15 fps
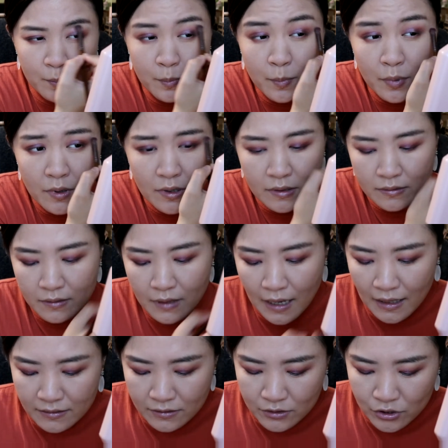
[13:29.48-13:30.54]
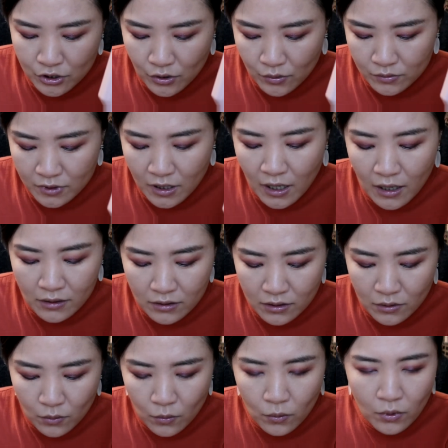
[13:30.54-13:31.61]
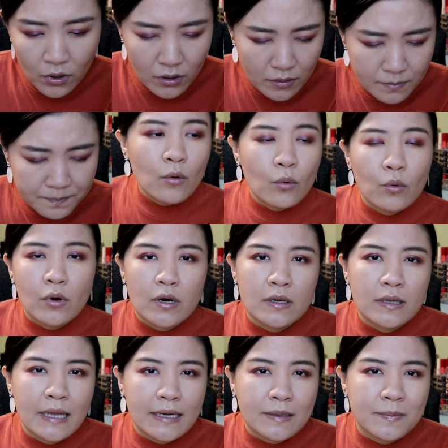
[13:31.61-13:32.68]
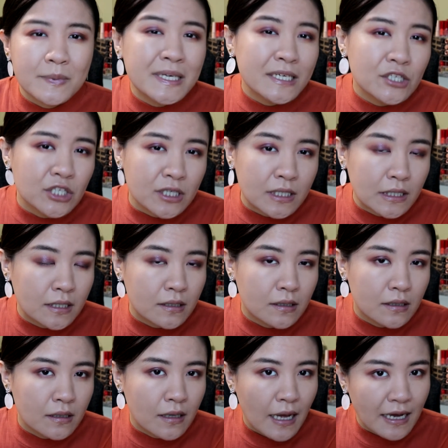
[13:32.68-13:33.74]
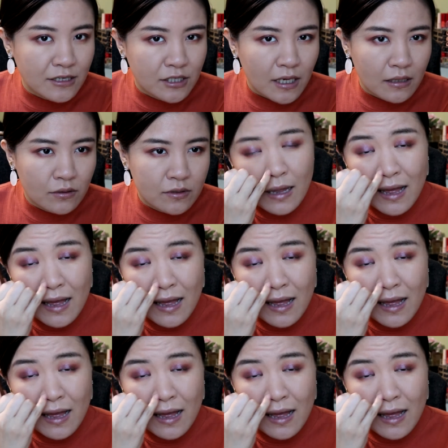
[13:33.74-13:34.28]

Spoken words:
burn undertone color, or like peachy eyeshadows.